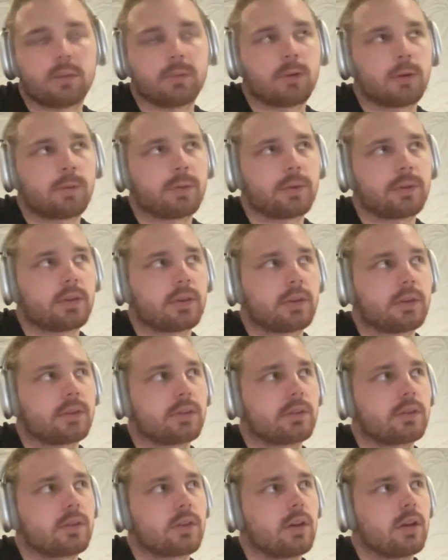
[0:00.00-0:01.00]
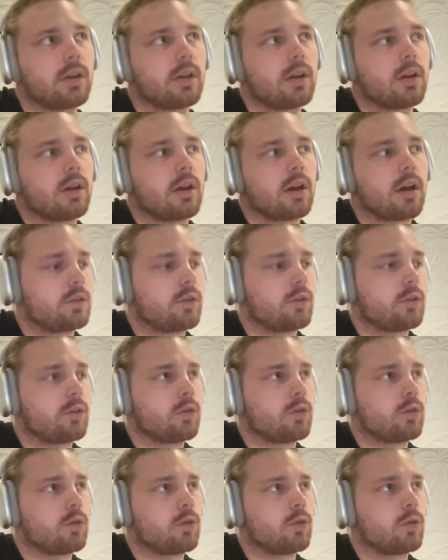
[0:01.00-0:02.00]
The purpose is
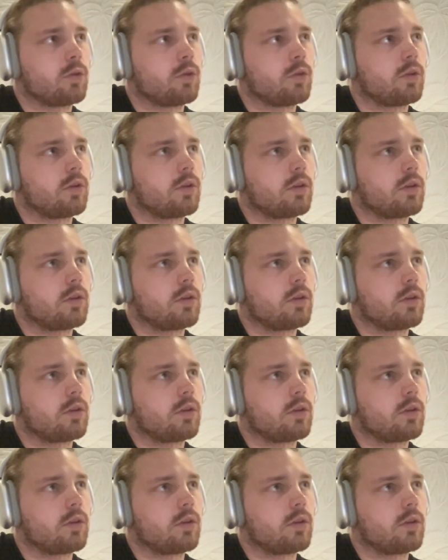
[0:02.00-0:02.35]
to